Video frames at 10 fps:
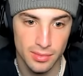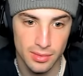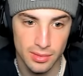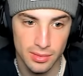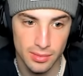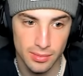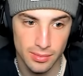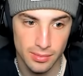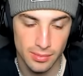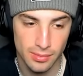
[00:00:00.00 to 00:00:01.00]

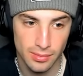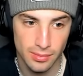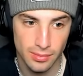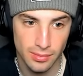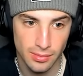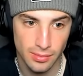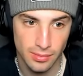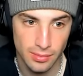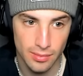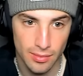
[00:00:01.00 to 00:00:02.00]

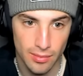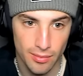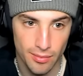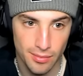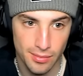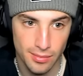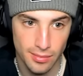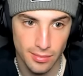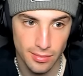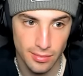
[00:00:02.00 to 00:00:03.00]

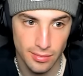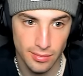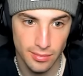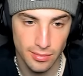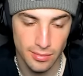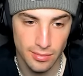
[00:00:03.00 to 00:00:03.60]
No one is speaking in this clip.